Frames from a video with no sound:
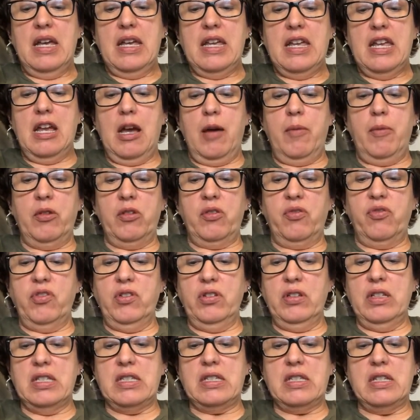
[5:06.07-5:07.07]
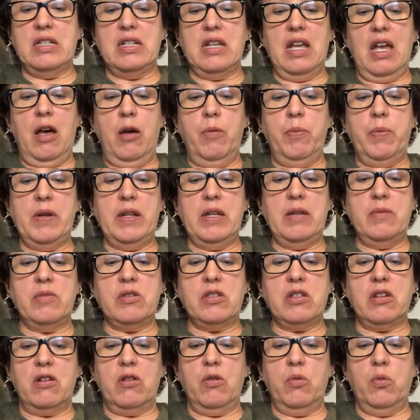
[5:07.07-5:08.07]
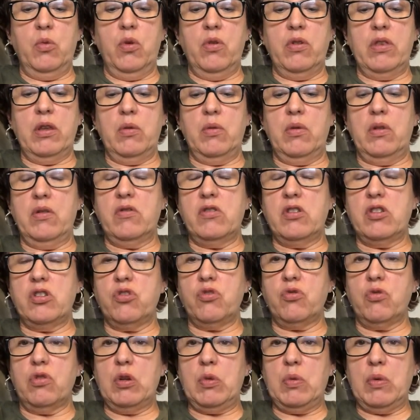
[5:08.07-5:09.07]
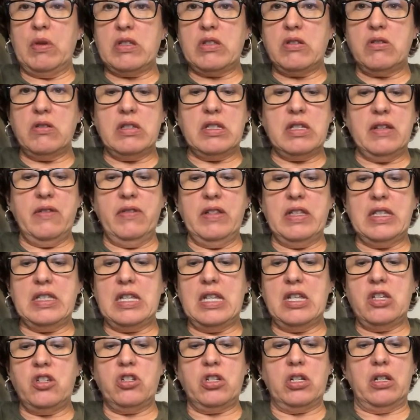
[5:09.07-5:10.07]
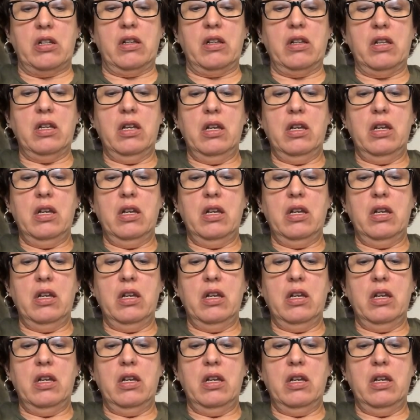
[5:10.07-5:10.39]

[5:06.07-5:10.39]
He almost fooled us into helping him start a war that would have destroyed Western civilization.